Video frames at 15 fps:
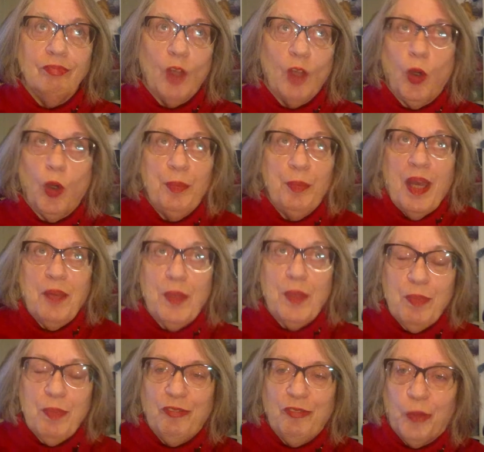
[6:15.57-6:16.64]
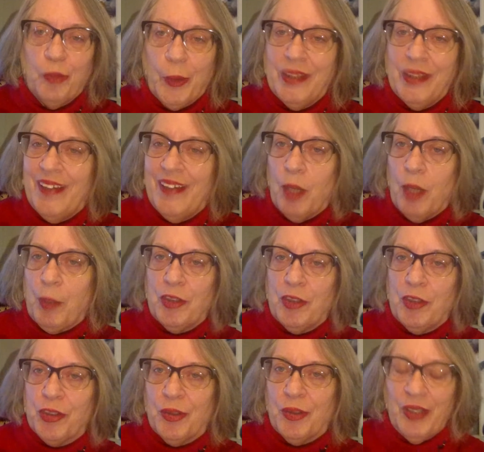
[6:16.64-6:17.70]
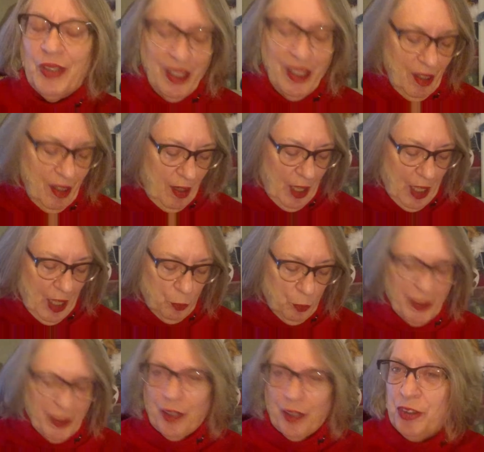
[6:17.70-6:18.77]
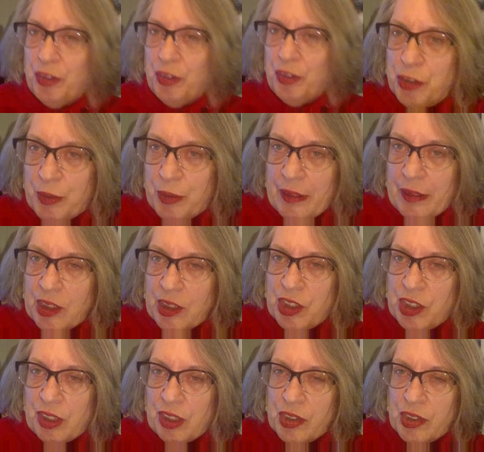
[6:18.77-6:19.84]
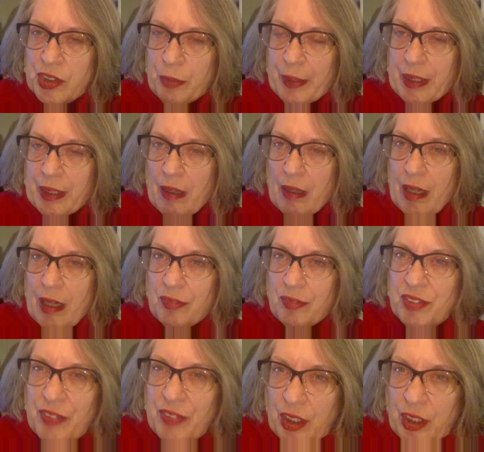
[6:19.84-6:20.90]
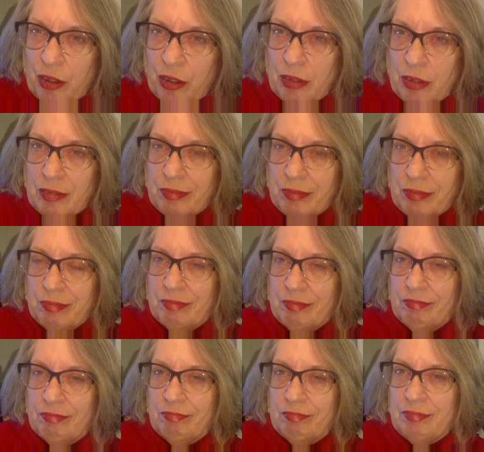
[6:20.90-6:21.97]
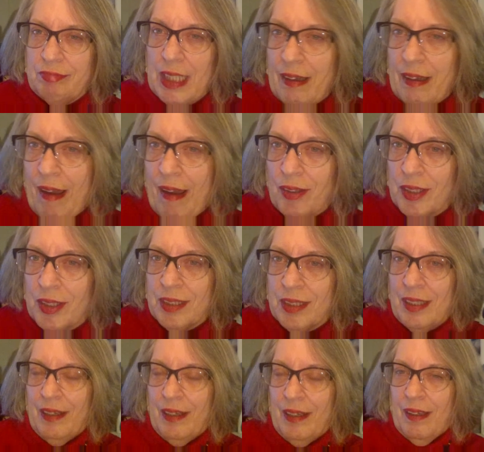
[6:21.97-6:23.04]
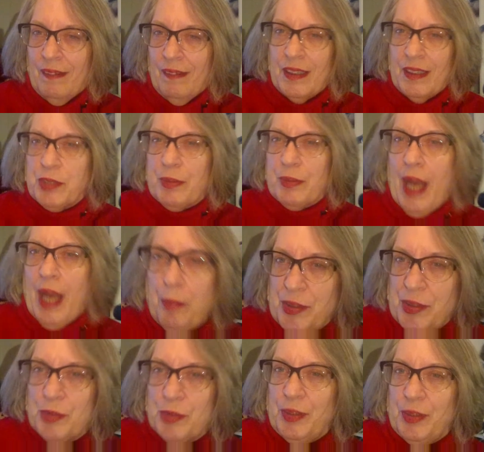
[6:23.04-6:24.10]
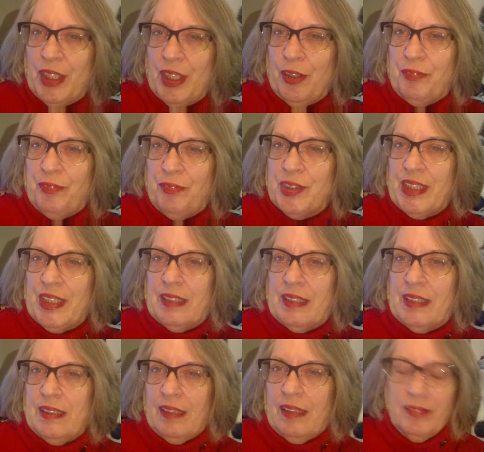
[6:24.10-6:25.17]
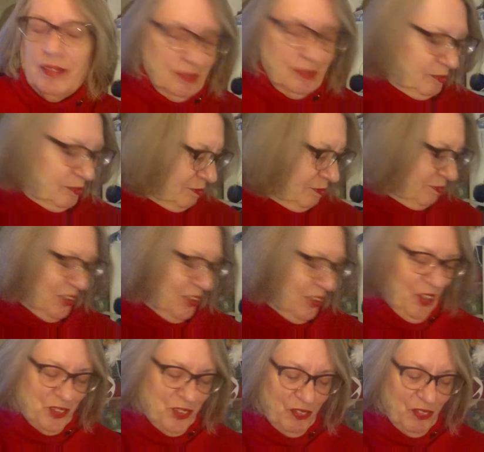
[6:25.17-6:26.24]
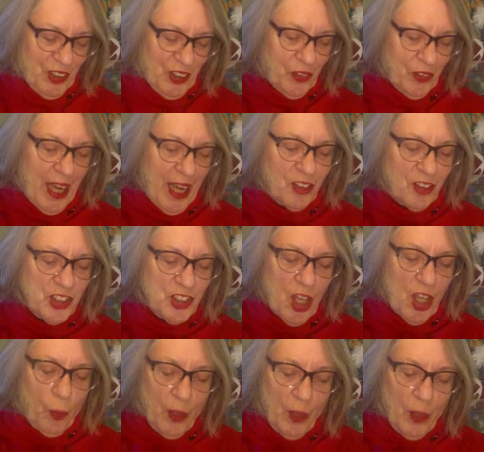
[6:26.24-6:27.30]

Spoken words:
Or maybe before. I'm not sure. And we got a new tree this year, so we kind of have to figure it out. That's what happens when you get over 60. You have to figure it out. So,